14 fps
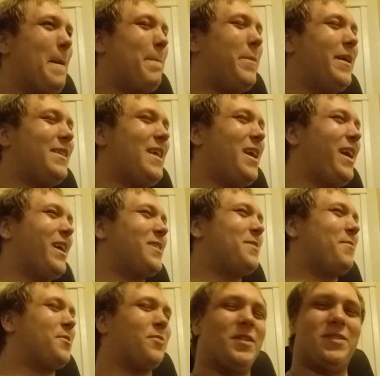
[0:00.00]
But thank you guys so
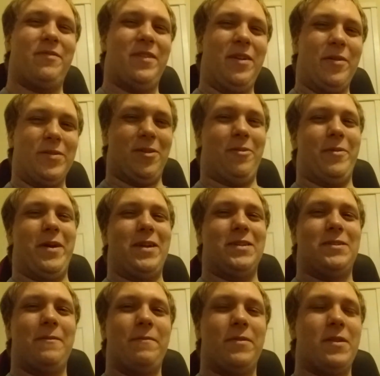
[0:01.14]
much for watching the video as
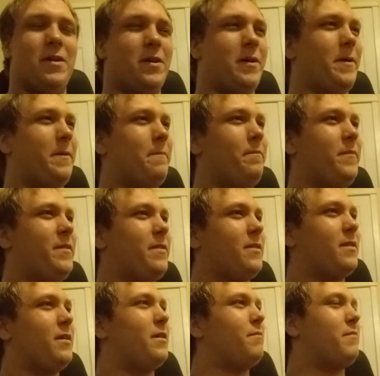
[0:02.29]
always.
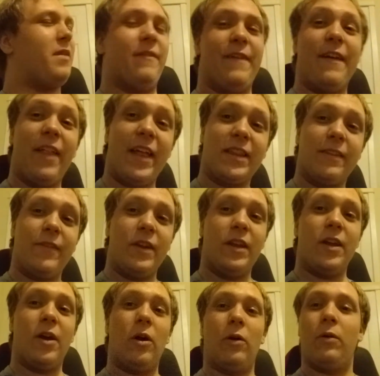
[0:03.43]
If you like the
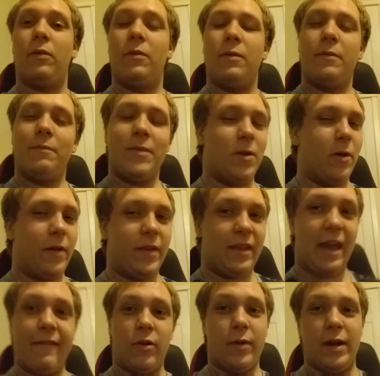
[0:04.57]
video, you know, and you
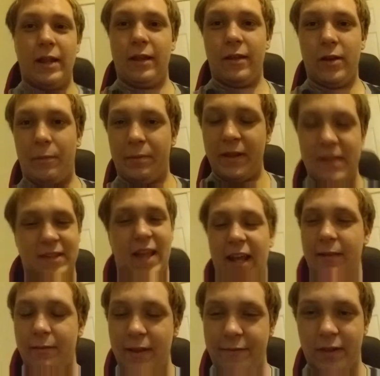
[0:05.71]
haven't already, you know, please
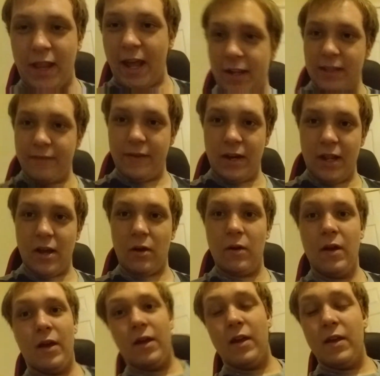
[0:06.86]
like, leave a like on the
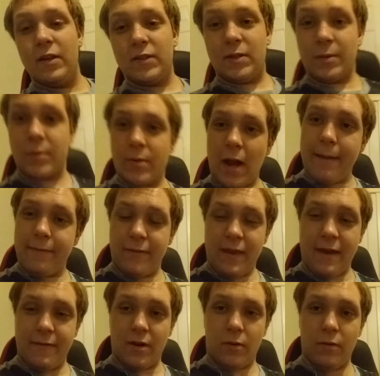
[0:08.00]
video. Subscribe if you
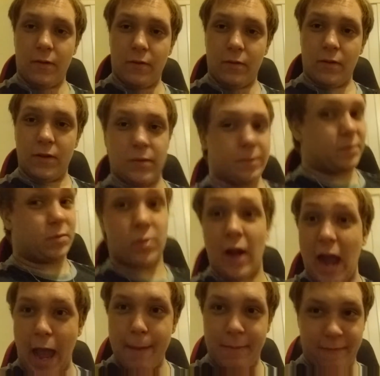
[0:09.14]
haven't already.
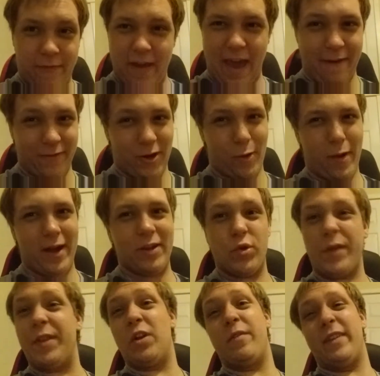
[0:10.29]
Subscribe if you haven't already.
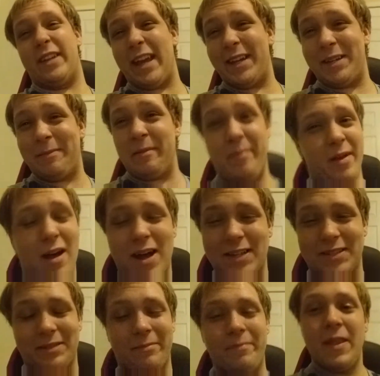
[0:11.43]
Join the Nova Kingdom. It'd be
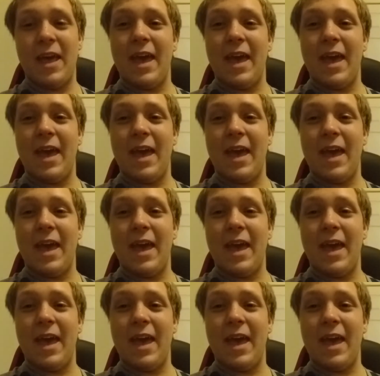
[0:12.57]
awesome.